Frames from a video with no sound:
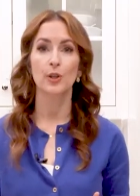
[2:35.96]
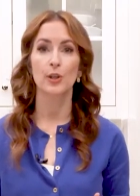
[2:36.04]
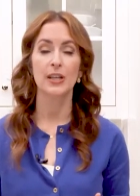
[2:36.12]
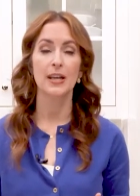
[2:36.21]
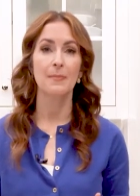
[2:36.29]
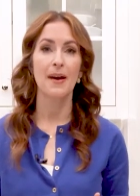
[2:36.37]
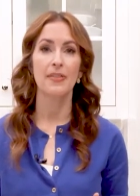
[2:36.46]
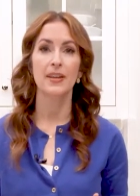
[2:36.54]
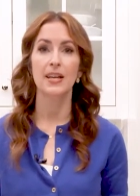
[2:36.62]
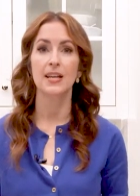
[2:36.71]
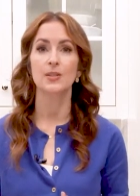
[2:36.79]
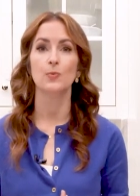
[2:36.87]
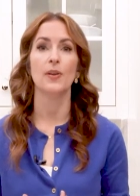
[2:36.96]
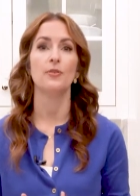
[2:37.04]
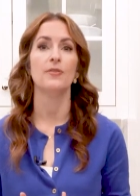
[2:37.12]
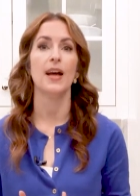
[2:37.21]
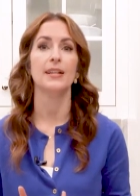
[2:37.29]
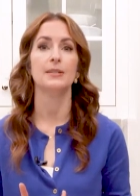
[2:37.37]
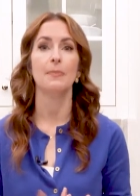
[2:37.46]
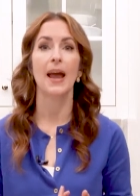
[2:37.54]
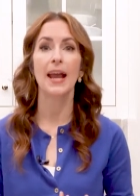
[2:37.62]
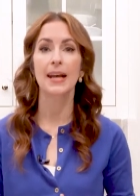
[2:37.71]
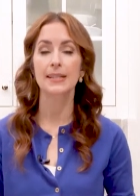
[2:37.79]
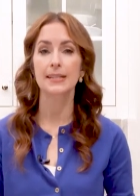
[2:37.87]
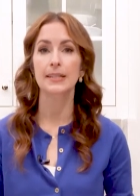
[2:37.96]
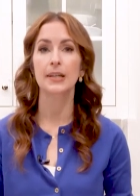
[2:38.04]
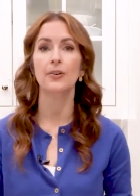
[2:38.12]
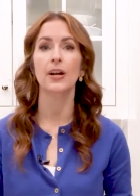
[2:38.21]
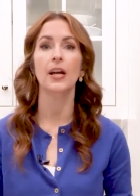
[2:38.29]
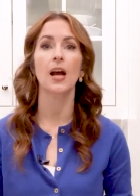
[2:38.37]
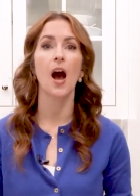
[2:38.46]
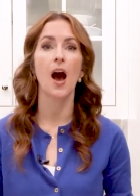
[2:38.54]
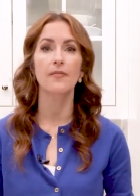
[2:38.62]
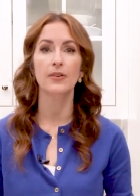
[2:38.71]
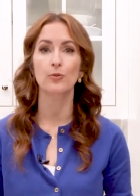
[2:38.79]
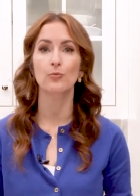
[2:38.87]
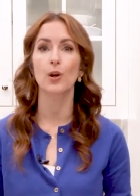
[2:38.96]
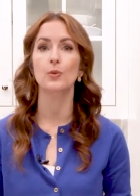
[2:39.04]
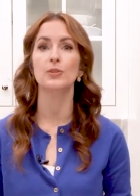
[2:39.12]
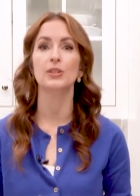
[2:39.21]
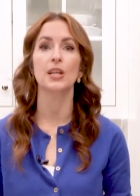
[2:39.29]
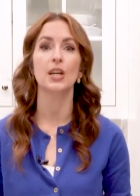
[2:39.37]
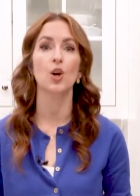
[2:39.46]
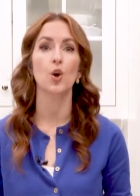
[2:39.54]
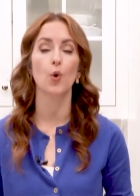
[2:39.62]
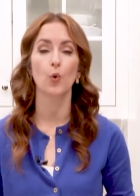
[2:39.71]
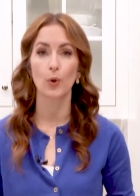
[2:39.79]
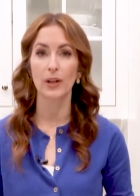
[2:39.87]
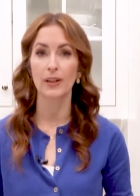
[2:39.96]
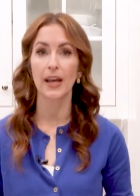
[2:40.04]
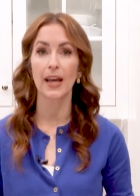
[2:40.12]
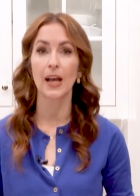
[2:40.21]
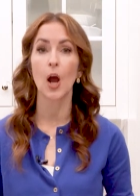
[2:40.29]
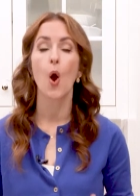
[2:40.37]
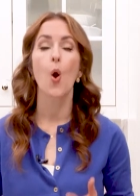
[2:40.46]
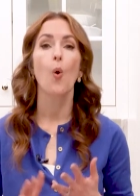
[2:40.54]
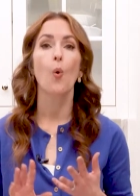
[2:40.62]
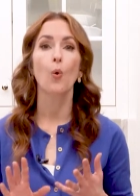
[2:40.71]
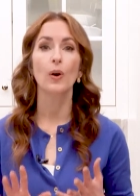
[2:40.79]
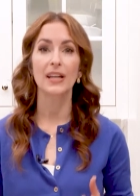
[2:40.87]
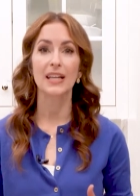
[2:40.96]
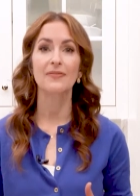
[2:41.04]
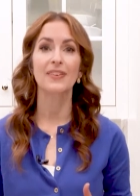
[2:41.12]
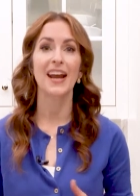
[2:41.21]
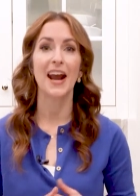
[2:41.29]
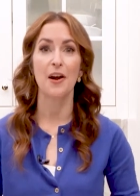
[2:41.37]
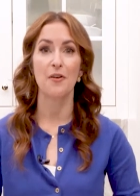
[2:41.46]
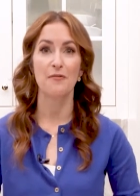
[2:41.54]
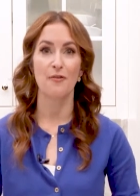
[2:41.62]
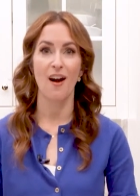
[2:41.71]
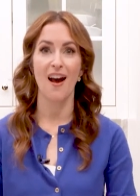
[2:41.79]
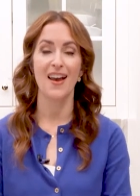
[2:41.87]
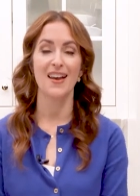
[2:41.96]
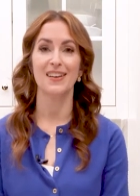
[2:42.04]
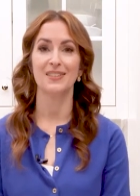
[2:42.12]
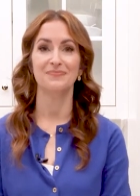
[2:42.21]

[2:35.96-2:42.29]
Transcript: cooking method is, whether that's pan searing, oven roasting, grilling, or even air frying.